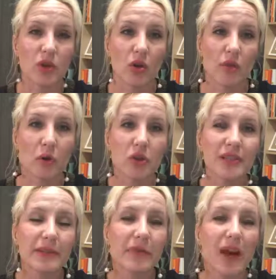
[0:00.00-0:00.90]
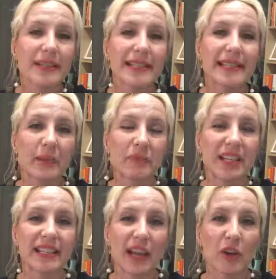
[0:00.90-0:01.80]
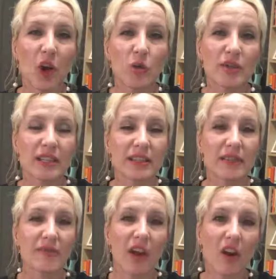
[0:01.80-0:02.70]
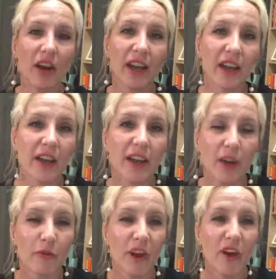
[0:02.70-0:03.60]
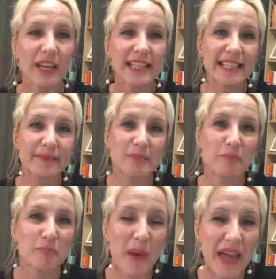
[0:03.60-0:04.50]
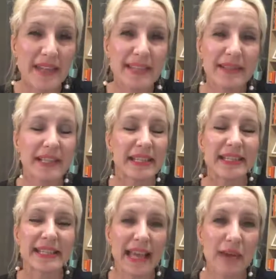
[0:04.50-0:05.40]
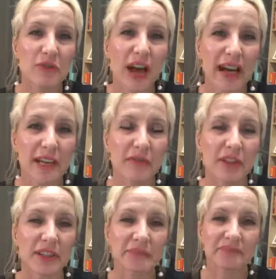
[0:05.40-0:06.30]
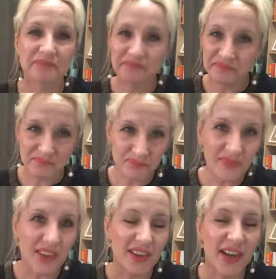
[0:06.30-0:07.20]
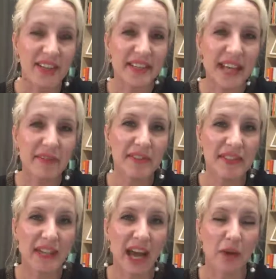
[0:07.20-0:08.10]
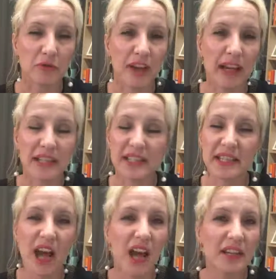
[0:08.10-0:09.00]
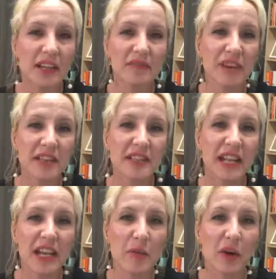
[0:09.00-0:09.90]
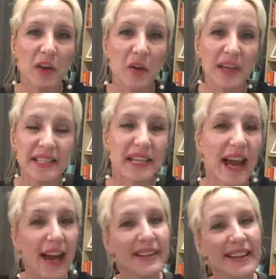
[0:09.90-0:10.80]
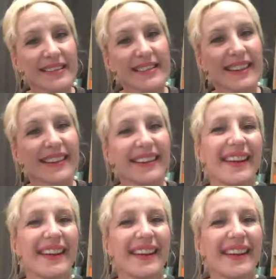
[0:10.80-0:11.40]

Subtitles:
So emergency fund is something that goes in the very, very base and safe kind of a savings account, right? It's not invested anywhere crazy. Hi, Nancy.